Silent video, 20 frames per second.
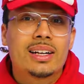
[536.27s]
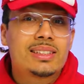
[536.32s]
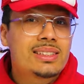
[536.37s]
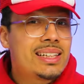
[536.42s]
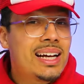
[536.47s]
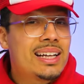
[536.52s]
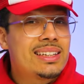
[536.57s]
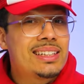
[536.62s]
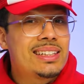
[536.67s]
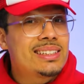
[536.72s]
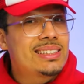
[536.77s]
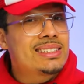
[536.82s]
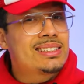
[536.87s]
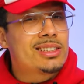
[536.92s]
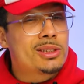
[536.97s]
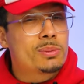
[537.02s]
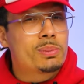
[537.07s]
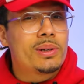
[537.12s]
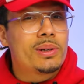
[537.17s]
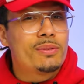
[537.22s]
Honestly, I think this
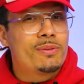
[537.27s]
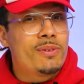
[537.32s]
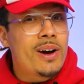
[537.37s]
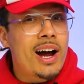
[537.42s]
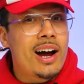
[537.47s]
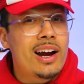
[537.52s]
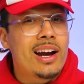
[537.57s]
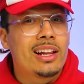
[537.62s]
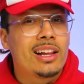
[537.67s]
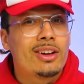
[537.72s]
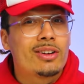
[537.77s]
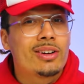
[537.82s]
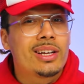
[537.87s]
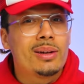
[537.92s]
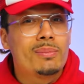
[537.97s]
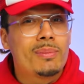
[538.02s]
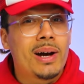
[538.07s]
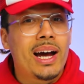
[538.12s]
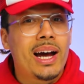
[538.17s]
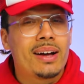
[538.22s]
looks pretty fire, and I
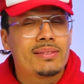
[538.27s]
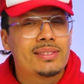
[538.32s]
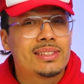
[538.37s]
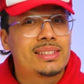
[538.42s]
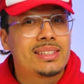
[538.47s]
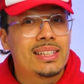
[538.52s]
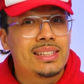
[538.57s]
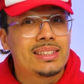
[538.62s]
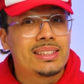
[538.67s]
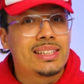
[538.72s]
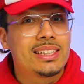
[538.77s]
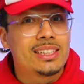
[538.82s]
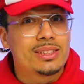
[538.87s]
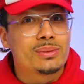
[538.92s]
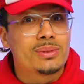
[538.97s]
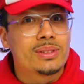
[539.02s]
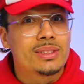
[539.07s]
low-key might have to stick to this